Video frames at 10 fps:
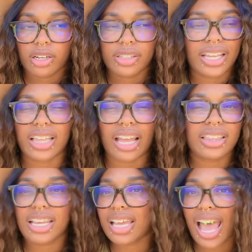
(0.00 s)
Like, I
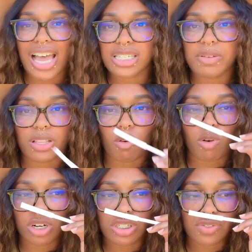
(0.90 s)
think it has to be the
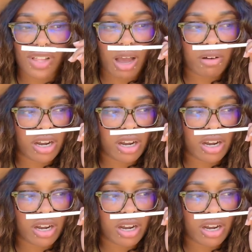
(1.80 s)
orange flower.